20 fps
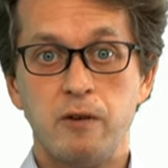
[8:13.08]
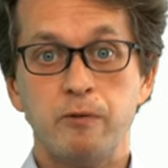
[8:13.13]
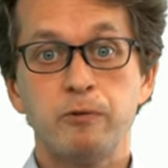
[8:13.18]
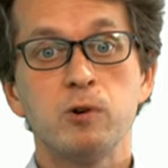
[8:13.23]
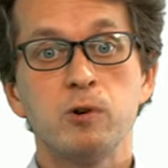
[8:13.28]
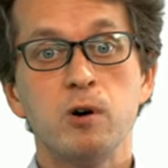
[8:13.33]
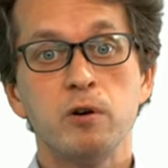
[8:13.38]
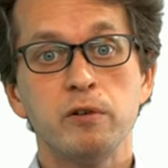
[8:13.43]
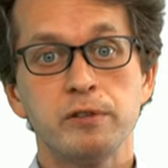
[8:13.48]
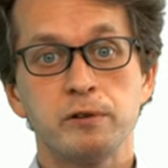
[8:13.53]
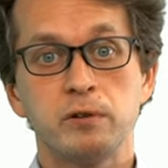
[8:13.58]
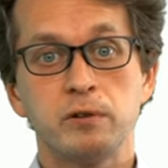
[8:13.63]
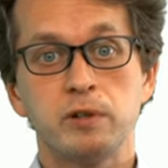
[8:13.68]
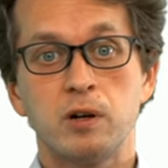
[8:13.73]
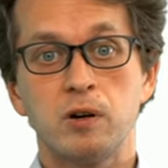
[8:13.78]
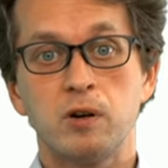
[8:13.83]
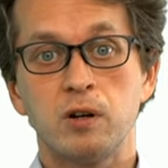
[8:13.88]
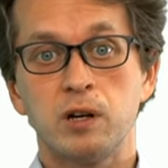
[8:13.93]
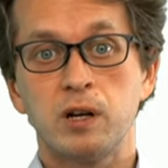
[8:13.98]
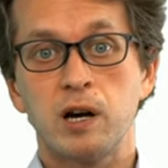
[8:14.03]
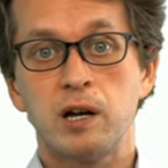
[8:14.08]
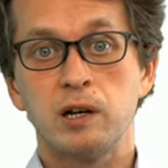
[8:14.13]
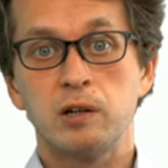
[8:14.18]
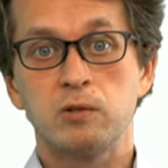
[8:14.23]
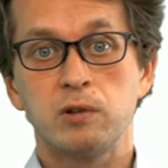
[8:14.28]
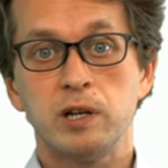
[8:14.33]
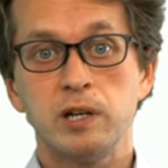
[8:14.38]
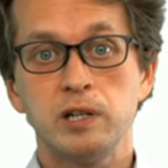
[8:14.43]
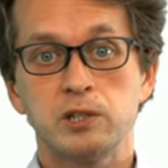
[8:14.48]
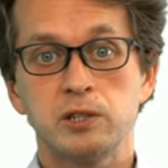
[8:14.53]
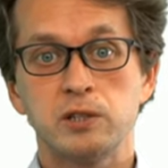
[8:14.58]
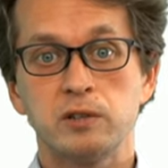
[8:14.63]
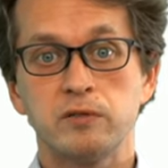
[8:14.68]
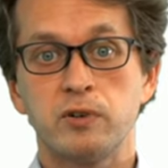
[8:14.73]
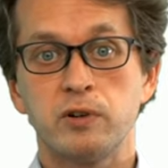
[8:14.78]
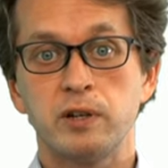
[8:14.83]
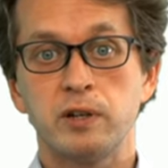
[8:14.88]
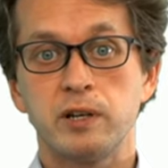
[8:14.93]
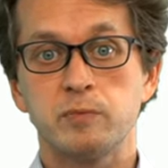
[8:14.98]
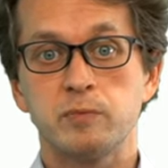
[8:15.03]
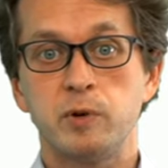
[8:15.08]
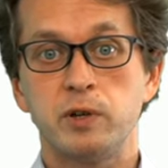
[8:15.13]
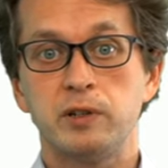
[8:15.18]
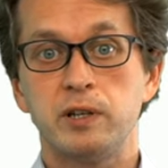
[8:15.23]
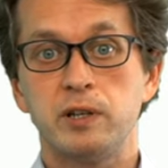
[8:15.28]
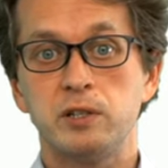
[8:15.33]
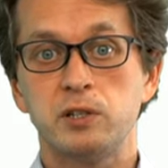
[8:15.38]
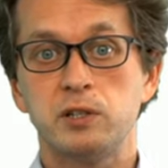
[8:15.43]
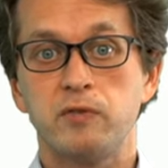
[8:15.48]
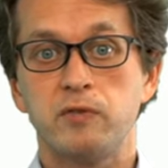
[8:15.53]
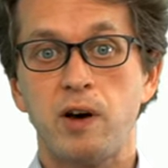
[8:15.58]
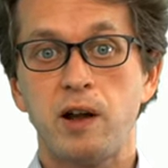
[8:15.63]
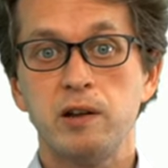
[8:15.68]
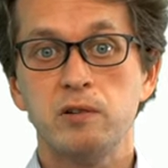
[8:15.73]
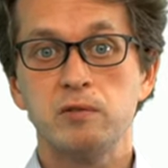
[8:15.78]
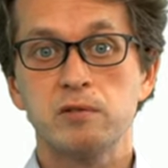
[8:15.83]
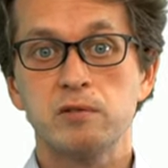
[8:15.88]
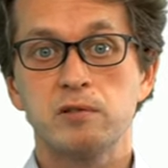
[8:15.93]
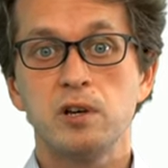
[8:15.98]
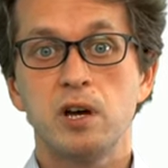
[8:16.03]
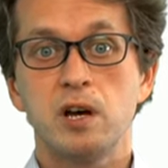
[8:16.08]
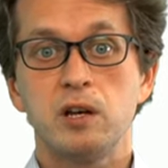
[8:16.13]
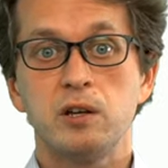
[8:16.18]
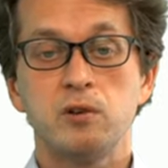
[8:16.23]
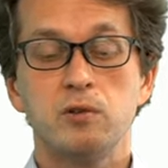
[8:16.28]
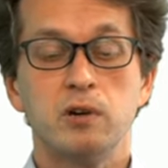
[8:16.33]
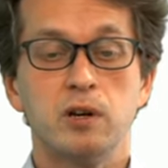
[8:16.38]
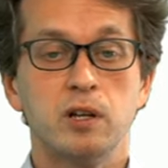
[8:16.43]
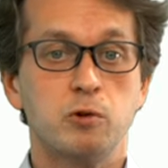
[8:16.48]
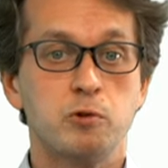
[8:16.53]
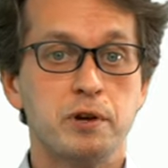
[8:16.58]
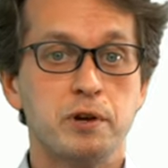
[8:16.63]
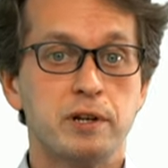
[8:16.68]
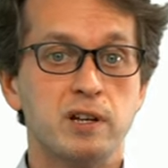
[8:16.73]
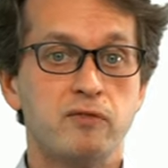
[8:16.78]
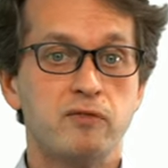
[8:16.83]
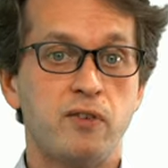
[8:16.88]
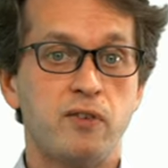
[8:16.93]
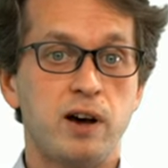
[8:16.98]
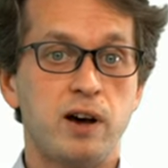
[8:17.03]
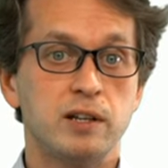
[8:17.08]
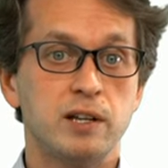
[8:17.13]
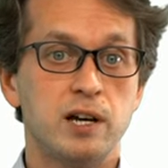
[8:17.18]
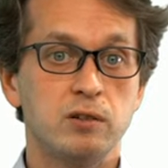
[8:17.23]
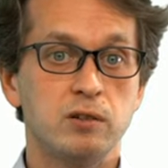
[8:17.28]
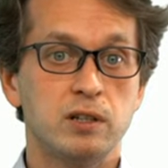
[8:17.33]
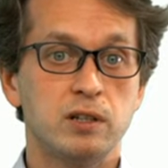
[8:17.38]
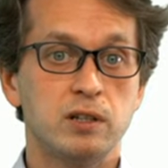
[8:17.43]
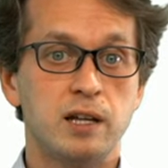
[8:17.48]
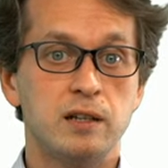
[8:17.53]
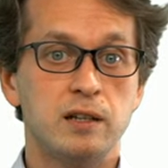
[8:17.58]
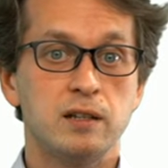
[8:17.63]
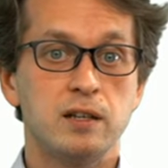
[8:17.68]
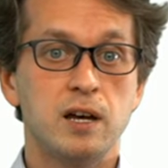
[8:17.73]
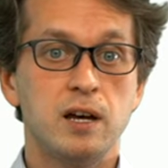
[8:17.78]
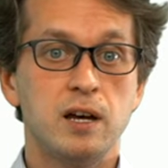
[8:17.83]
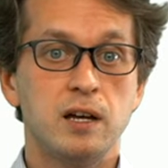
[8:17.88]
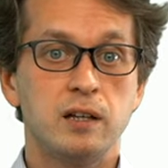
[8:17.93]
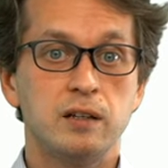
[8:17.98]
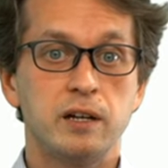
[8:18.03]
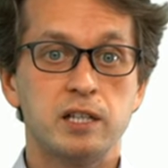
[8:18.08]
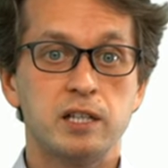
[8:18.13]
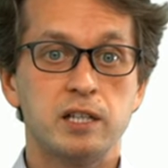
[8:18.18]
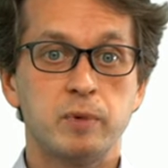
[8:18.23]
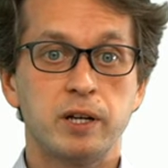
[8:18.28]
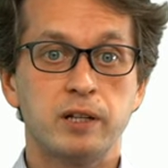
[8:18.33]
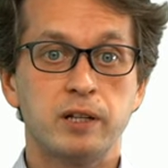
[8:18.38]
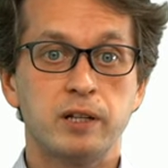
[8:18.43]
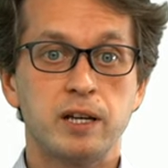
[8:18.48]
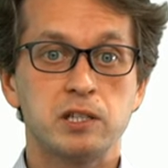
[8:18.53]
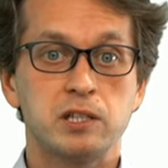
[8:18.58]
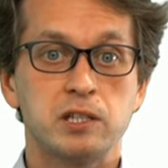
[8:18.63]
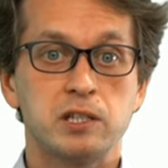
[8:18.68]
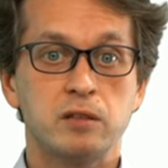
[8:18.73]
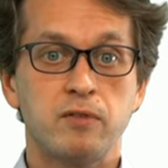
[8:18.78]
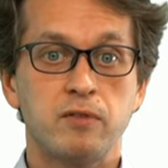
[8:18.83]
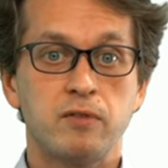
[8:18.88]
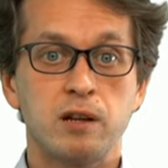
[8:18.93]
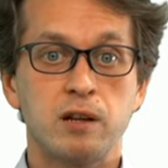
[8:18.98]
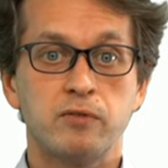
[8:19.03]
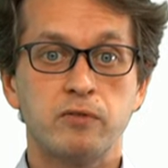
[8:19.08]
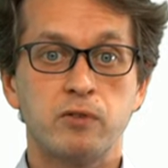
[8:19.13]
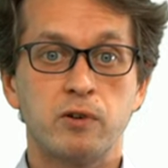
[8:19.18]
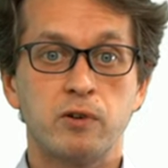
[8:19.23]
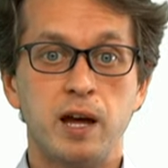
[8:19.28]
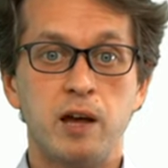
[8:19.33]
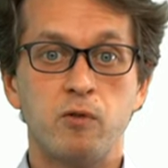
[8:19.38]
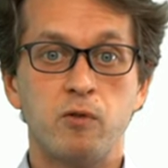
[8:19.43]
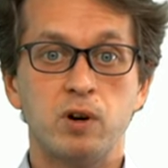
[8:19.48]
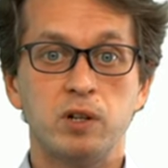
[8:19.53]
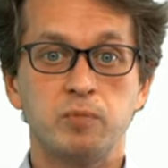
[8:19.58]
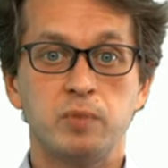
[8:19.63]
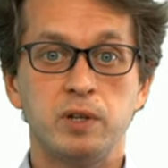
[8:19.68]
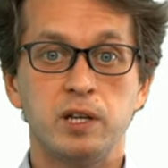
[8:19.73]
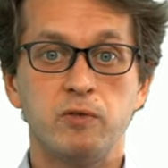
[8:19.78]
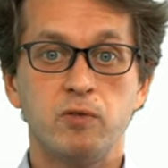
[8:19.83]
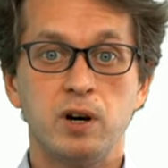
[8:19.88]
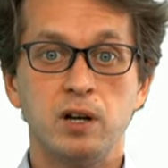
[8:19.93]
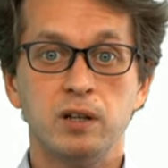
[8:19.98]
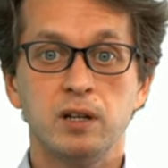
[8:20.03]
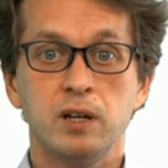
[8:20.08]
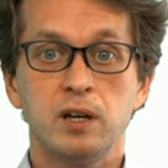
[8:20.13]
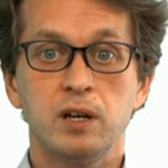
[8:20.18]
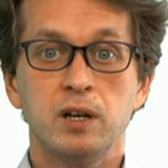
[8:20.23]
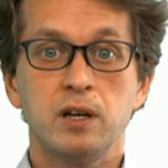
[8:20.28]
If you go through the calculation for the expectation values, you can quickly find out that the expectation value for A1, B1